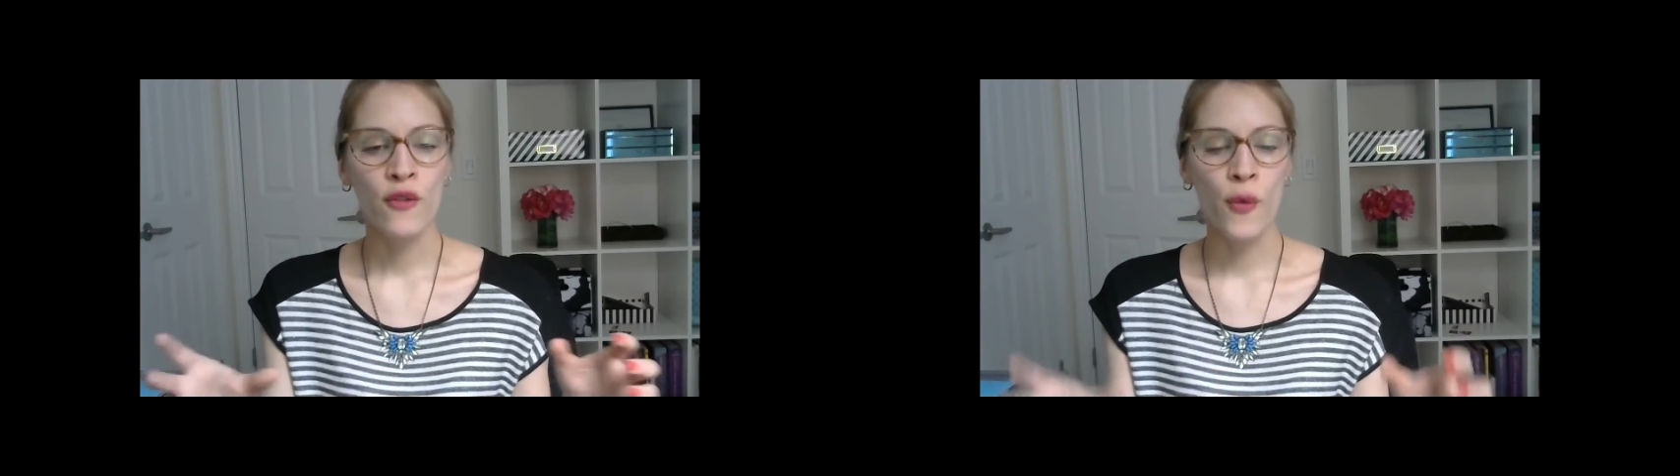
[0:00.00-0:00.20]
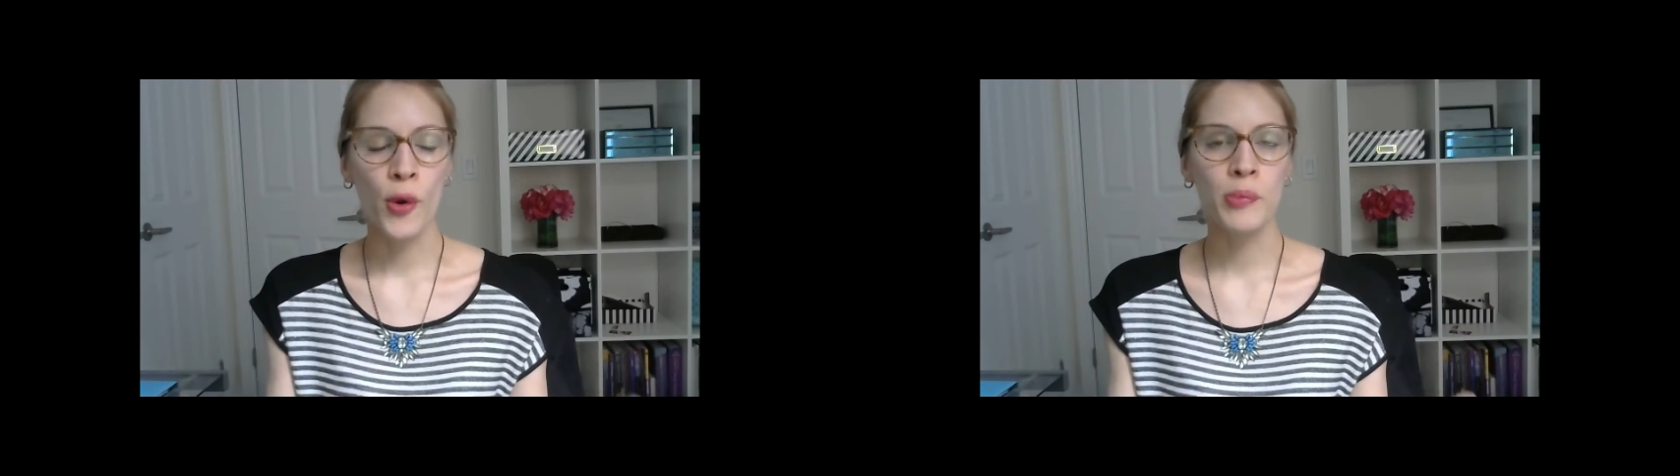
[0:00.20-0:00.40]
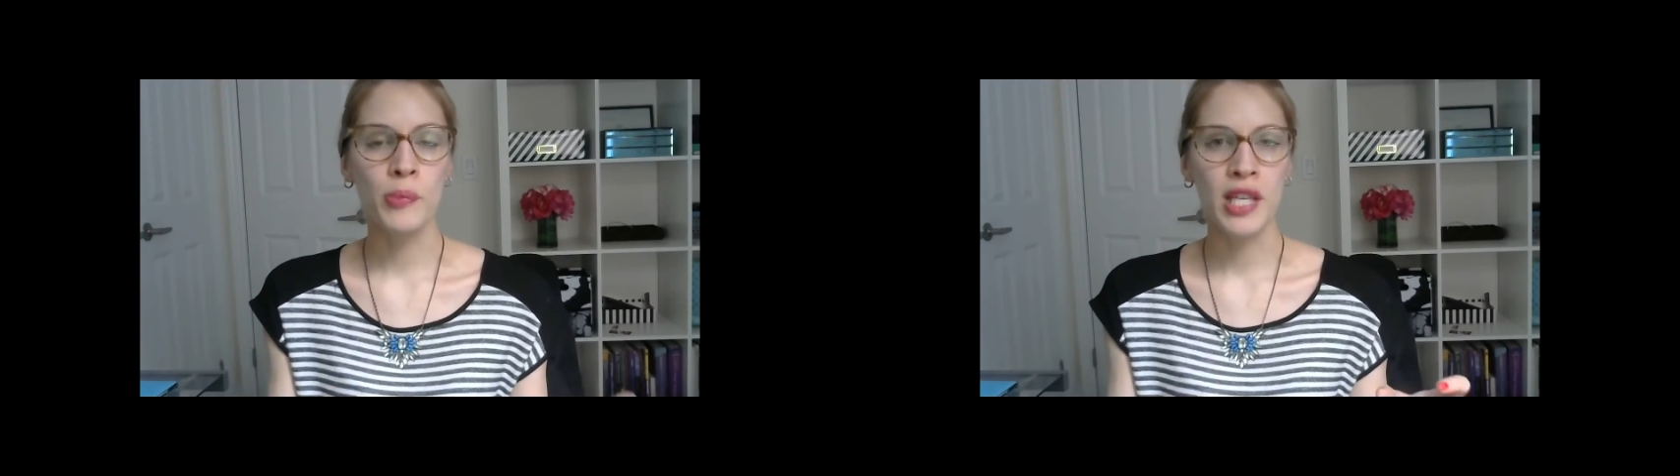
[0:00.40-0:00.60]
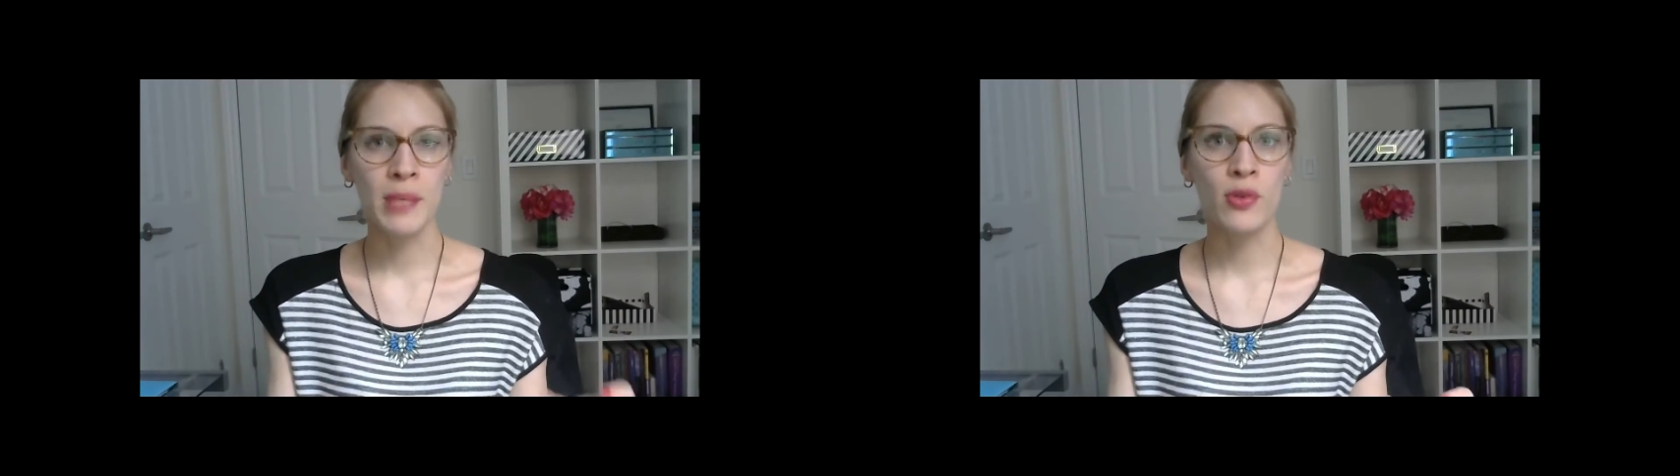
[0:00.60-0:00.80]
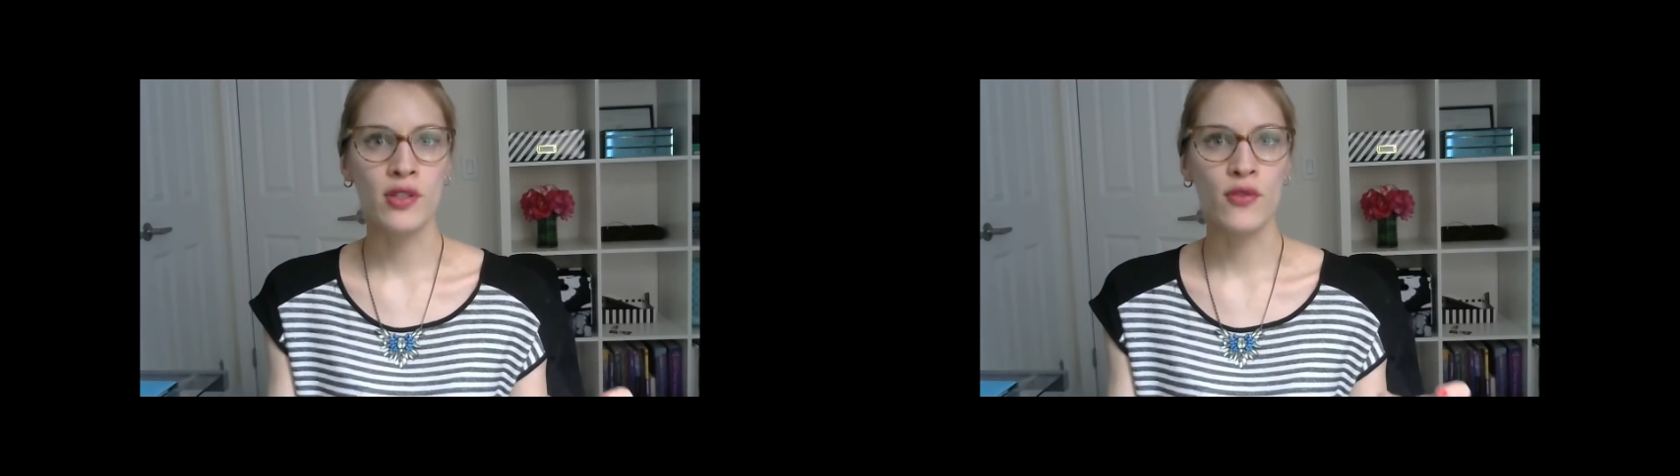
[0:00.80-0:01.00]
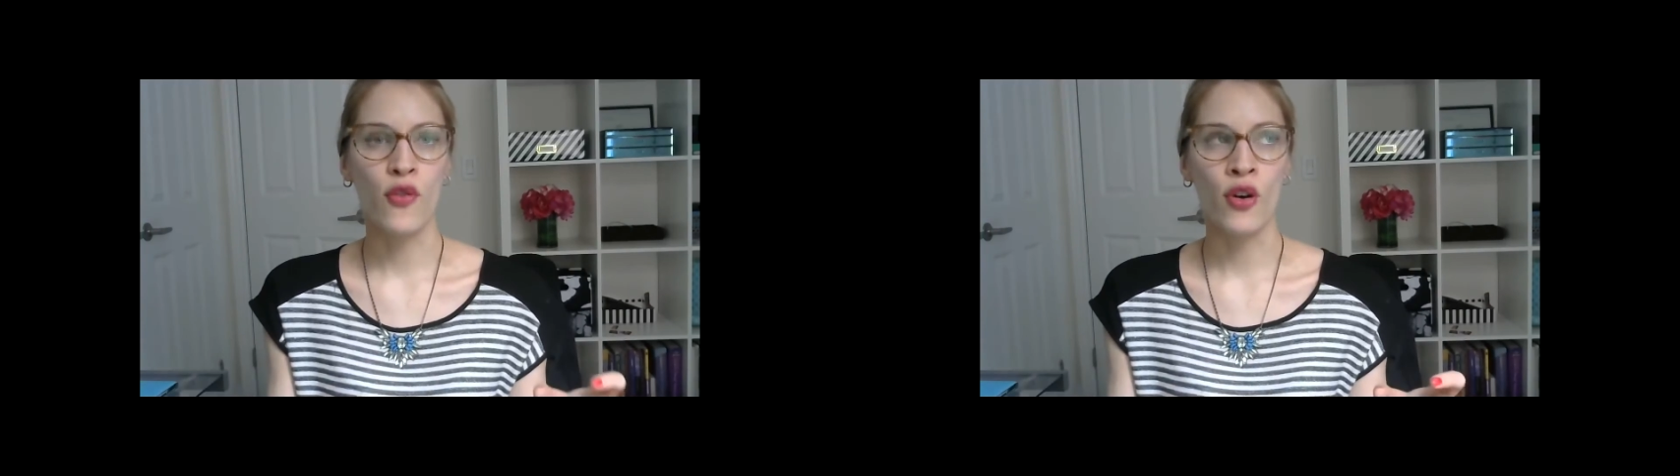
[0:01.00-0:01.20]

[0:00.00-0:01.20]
for people,